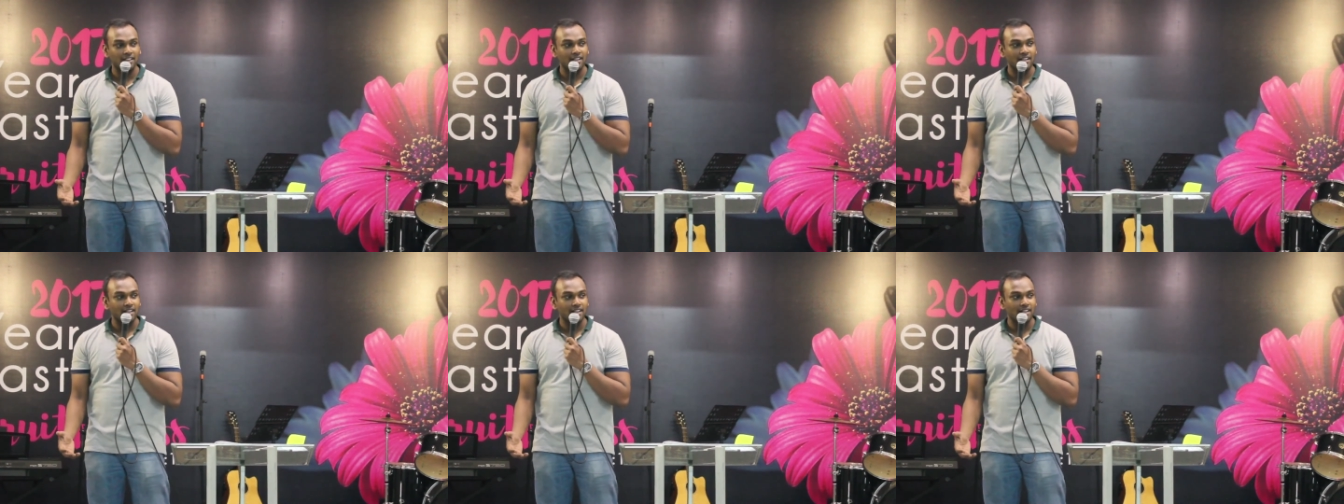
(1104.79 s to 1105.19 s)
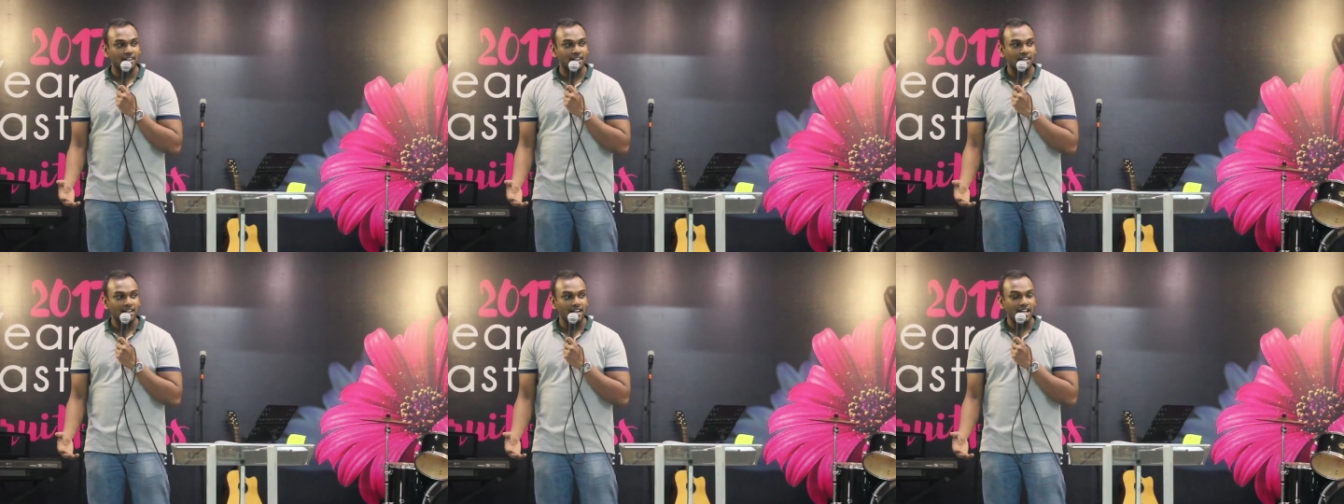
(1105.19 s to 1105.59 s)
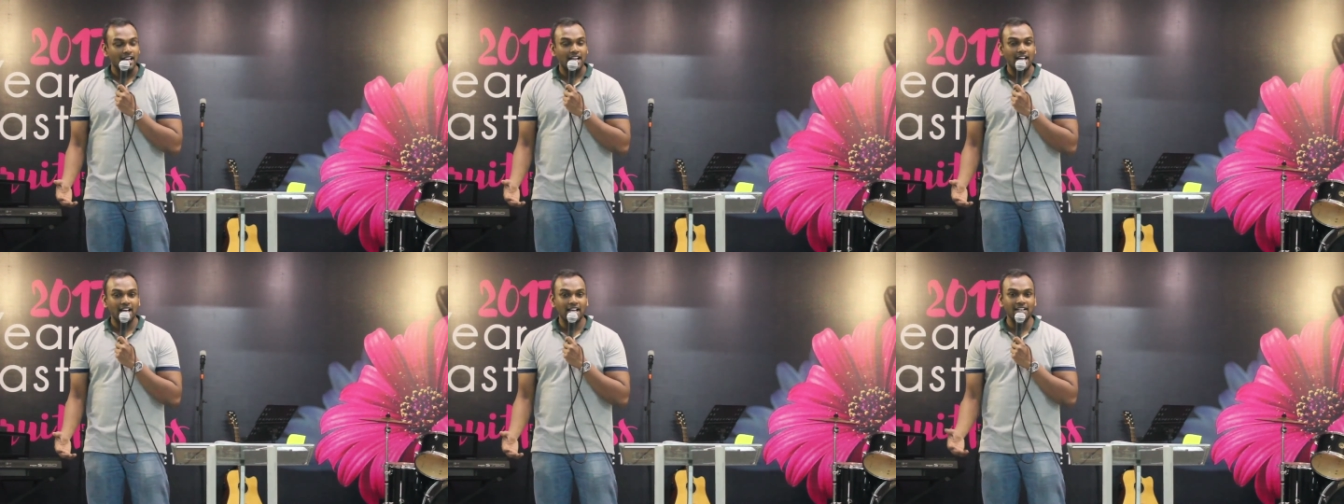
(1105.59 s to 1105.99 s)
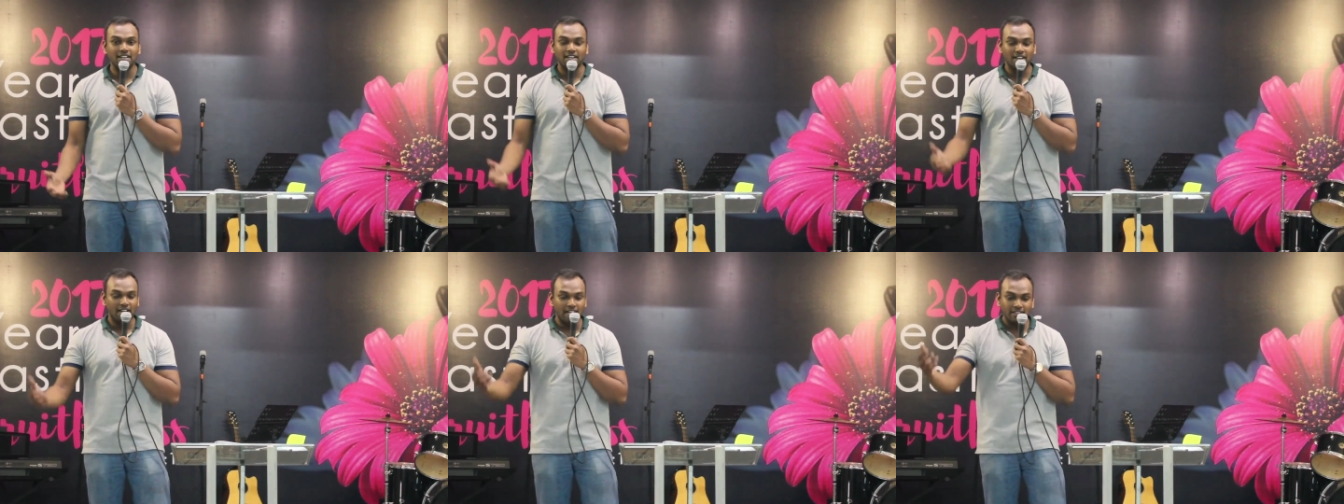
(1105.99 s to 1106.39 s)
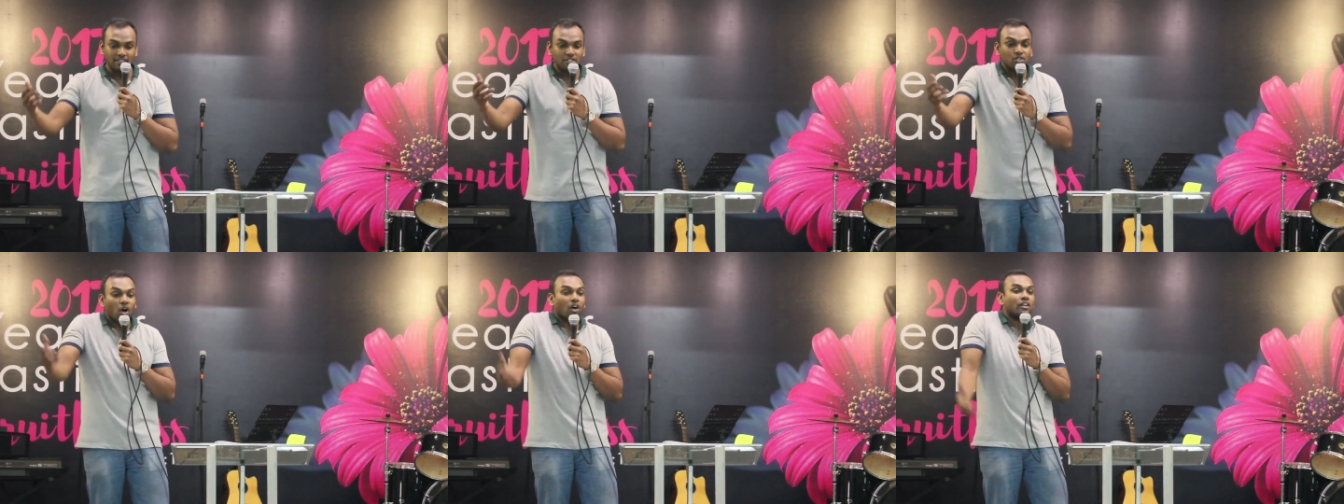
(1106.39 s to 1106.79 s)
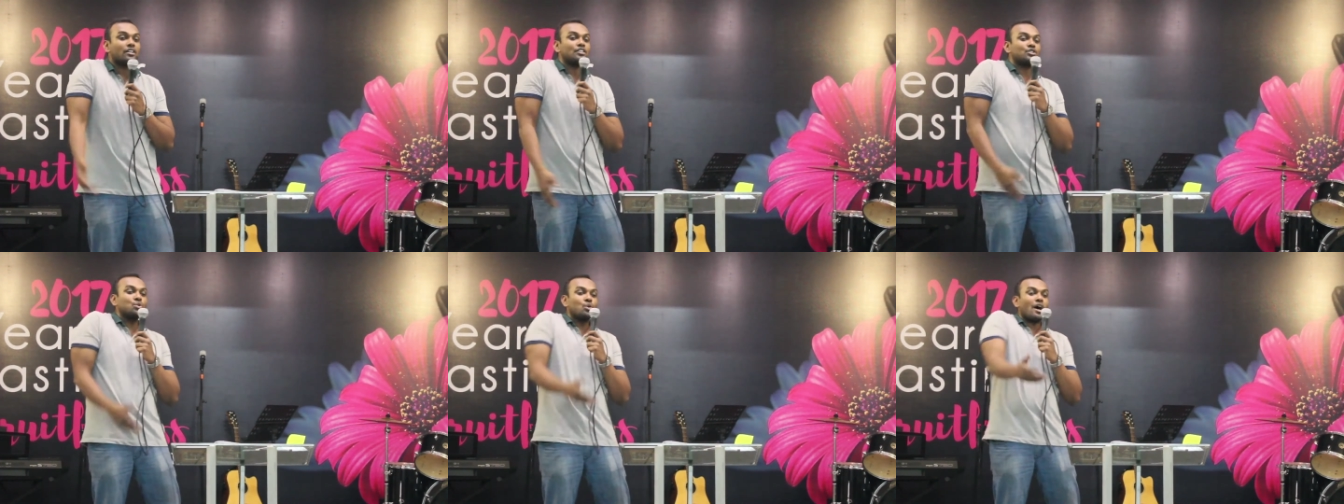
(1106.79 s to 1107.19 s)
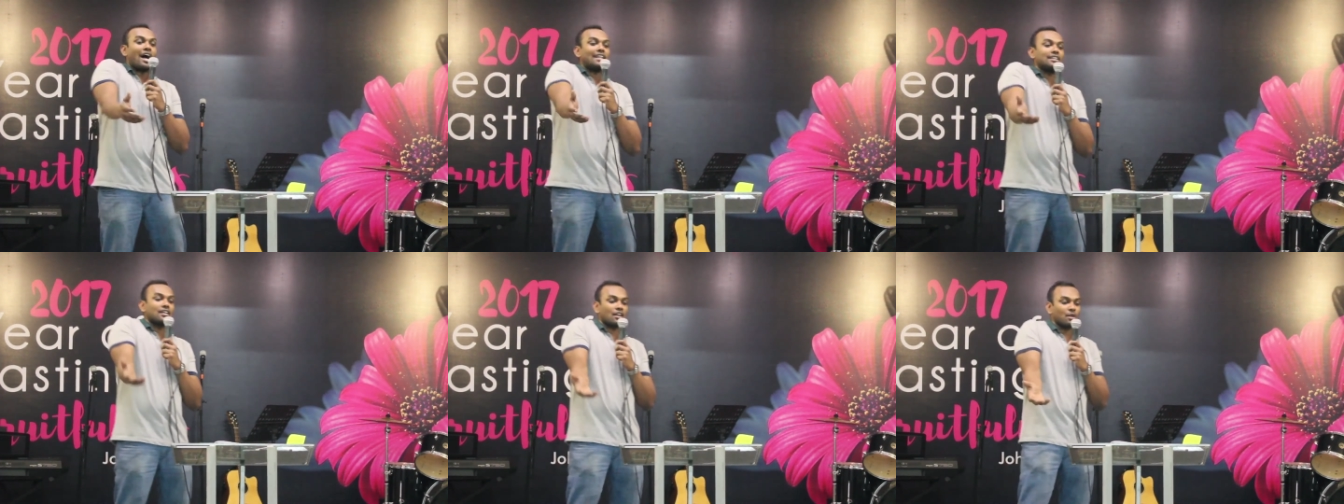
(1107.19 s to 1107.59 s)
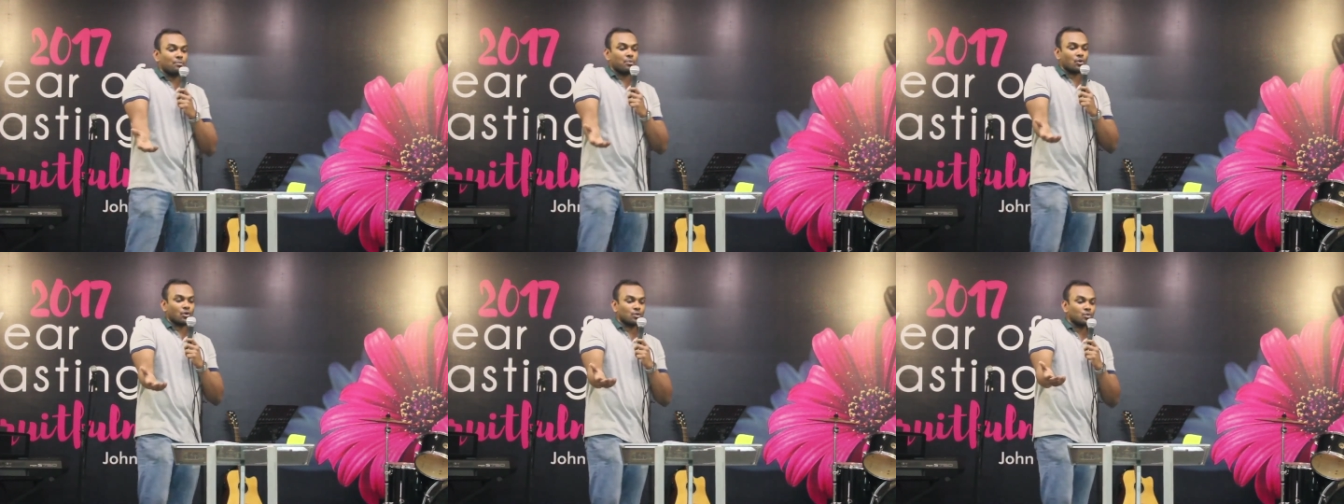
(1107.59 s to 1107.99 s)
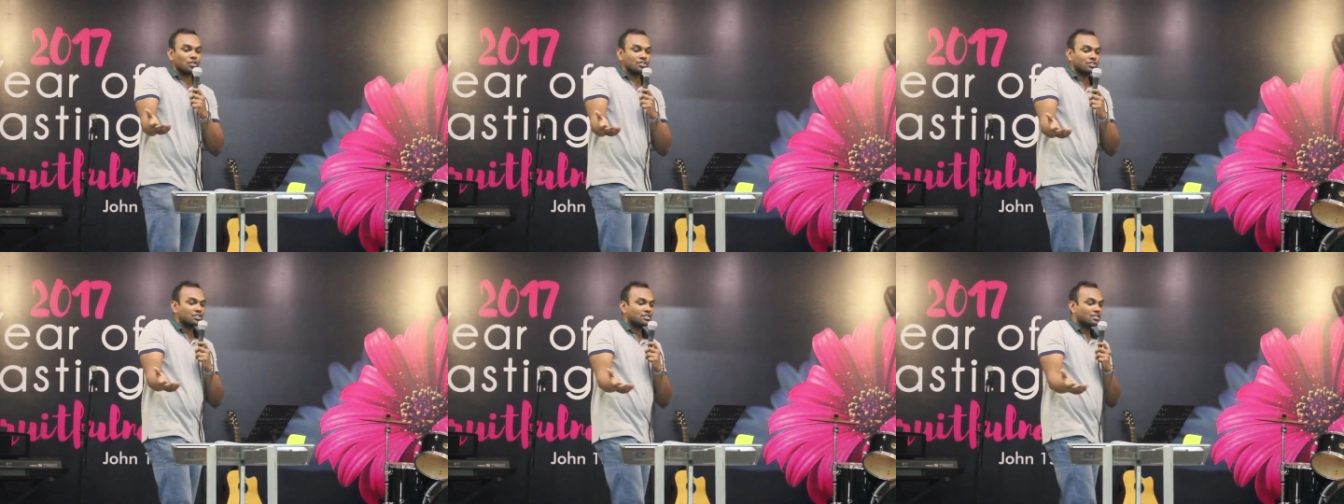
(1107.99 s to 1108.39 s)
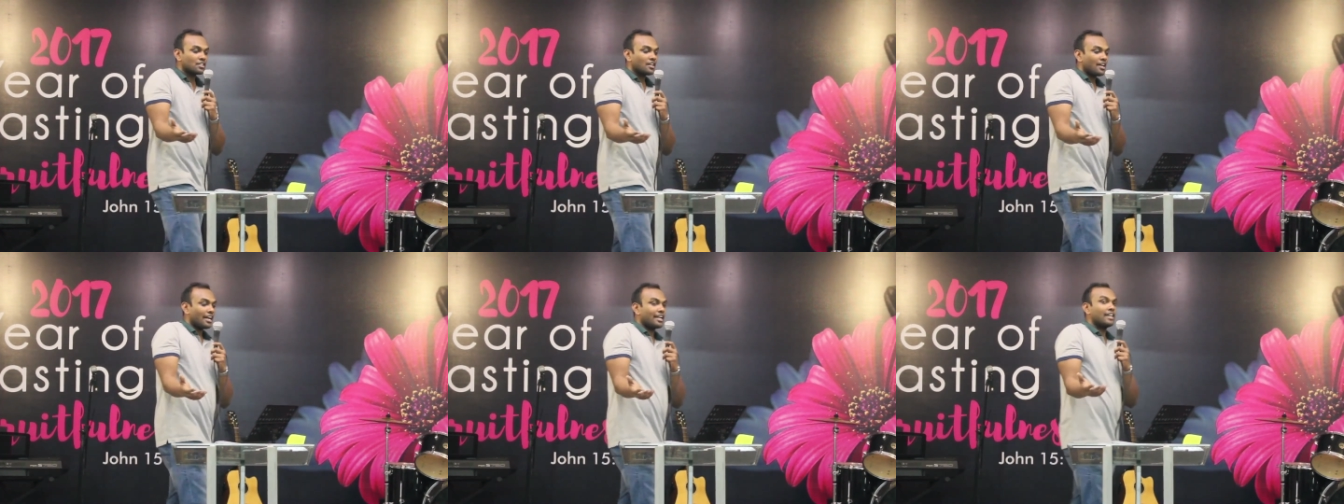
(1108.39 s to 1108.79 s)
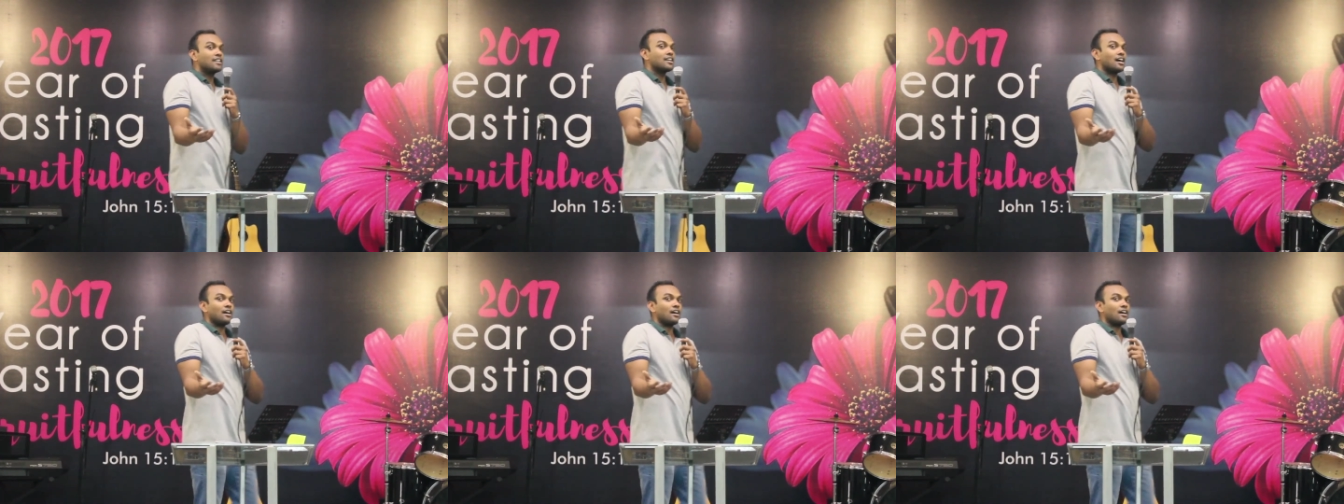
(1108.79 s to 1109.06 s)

Yes. And, and the doctors who had the report was, again,